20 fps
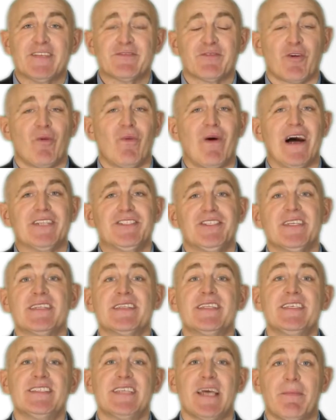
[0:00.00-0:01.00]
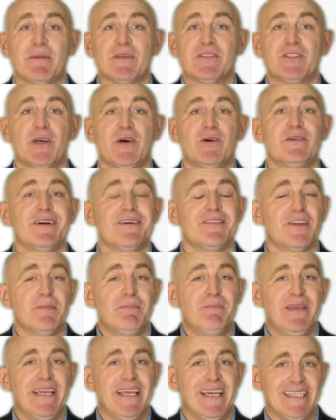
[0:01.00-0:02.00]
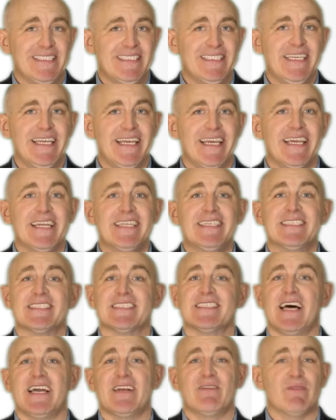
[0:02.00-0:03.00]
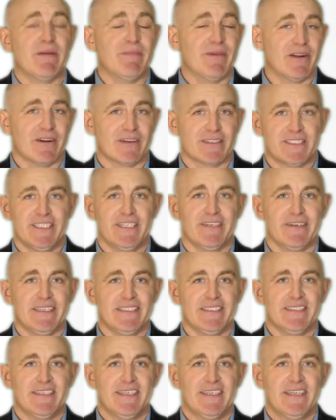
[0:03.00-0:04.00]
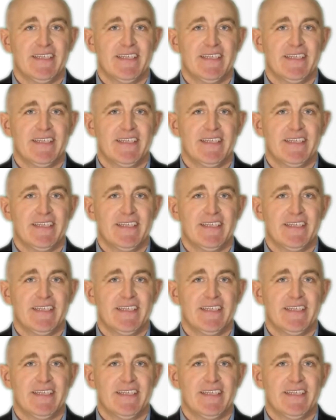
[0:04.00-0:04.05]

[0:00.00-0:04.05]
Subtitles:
for watching this episode of the PNC Inc. Design Webinar Series.